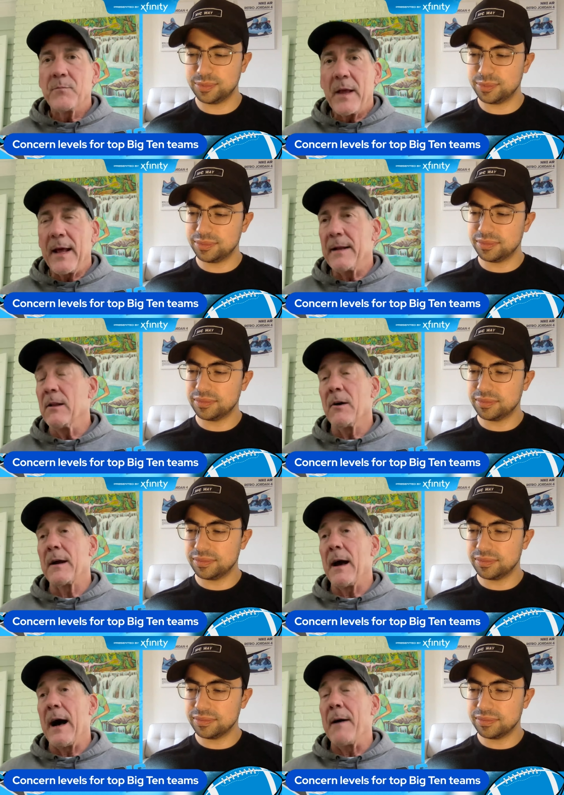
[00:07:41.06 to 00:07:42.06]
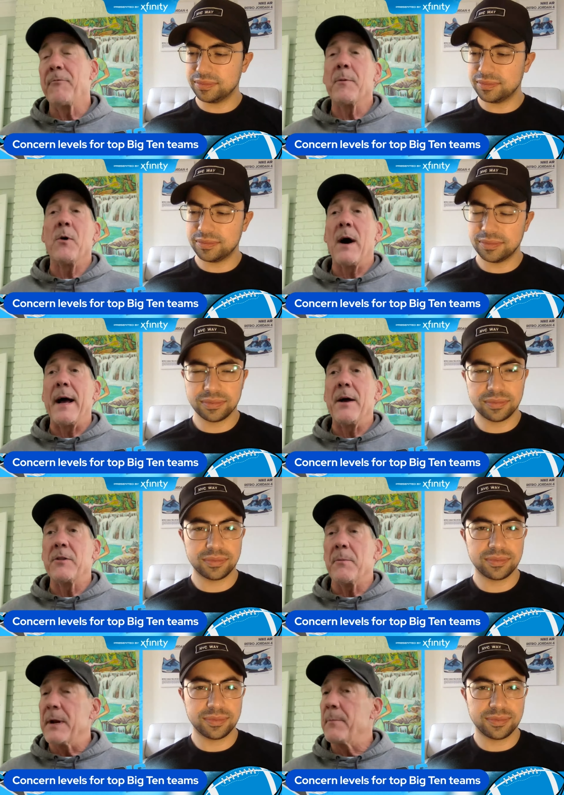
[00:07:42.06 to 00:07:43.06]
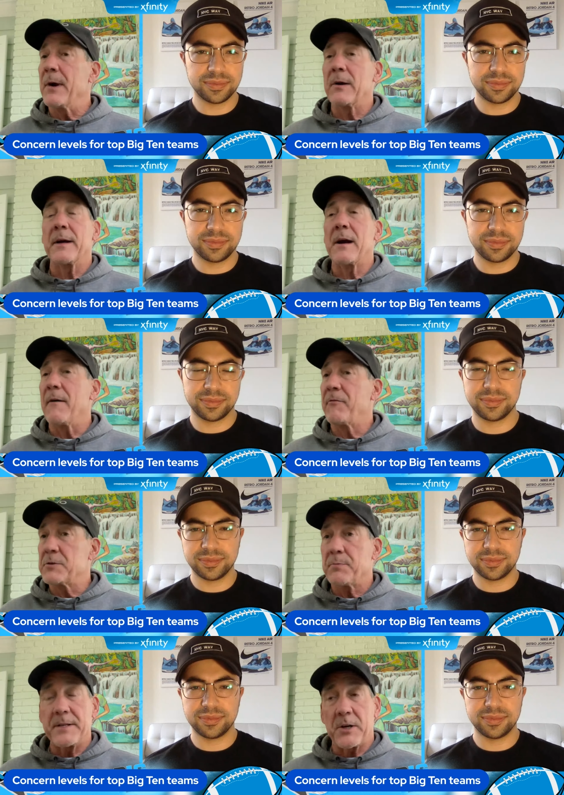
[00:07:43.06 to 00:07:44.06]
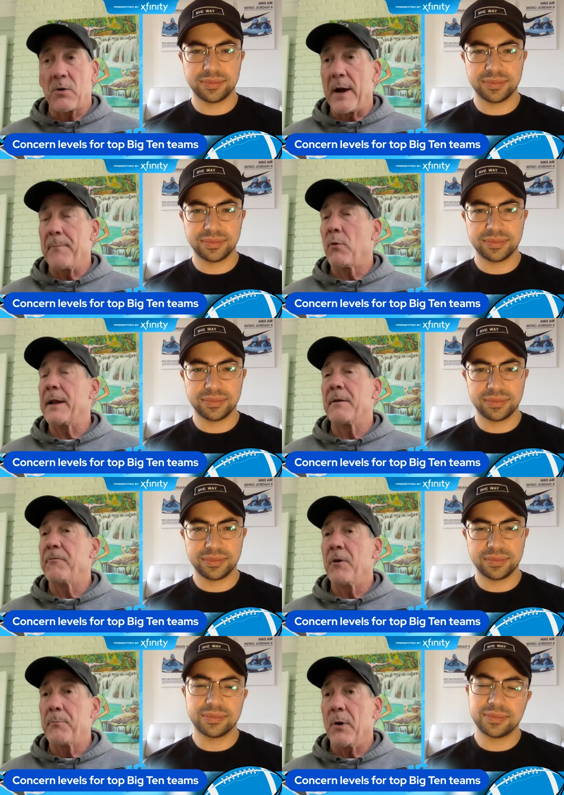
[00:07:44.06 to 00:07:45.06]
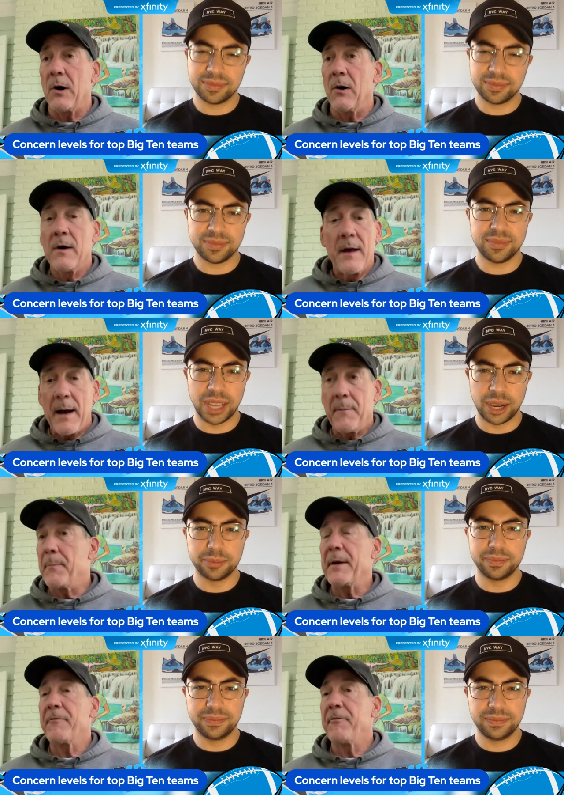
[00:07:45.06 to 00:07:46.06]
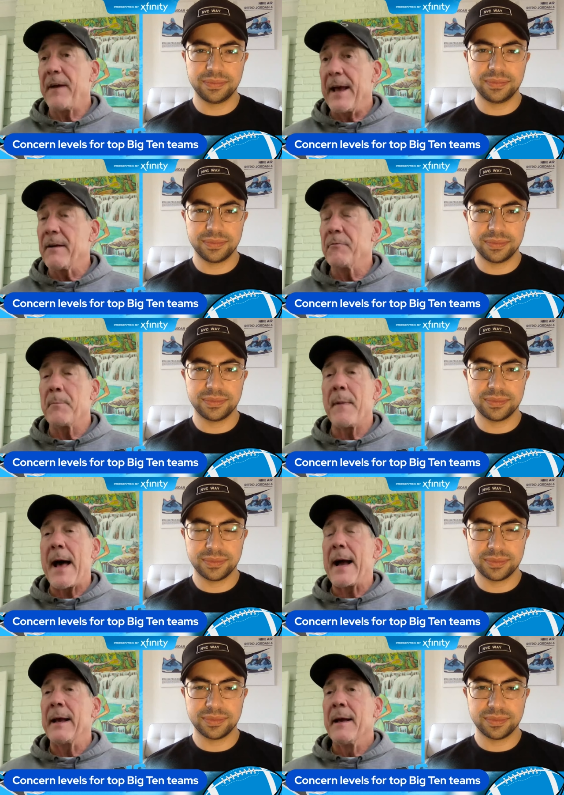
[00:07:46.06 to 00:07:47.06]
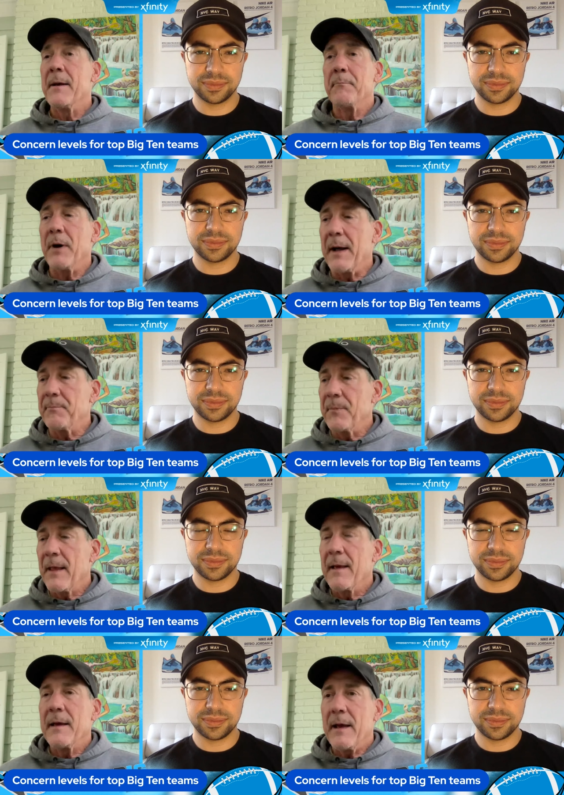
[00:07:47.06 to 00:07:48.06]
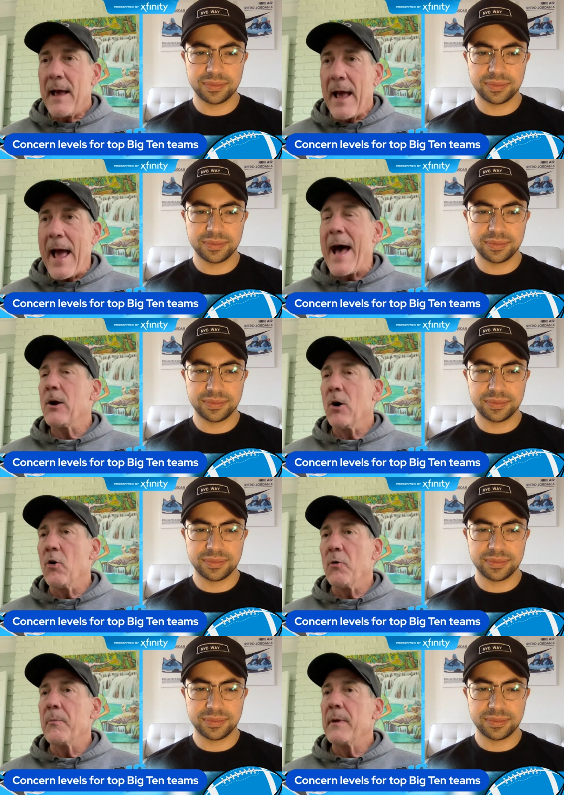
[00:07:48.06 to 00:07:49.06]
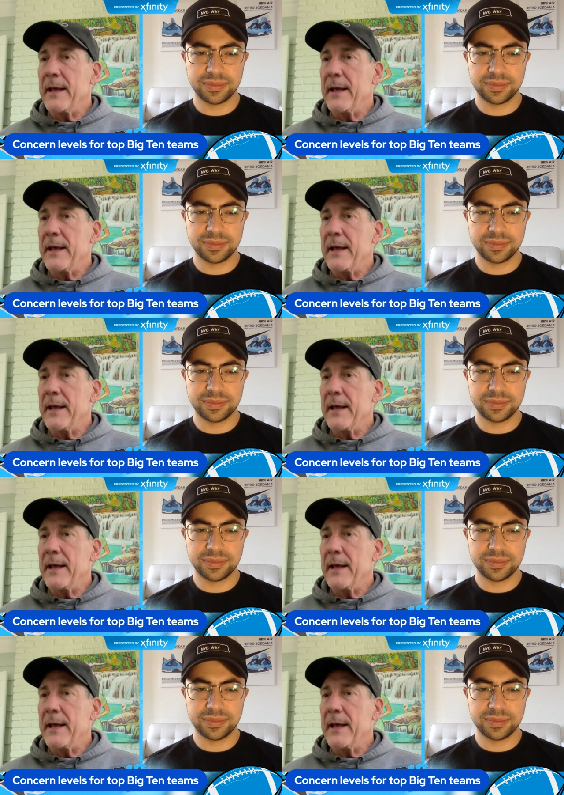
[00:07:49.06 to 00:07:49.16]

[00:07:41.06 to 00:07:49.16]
Speaker 1: and look, I'm from Ohio. The Mid-American Conference plays a great brand of football. Yep. I'm a big fan of the MAC, but at home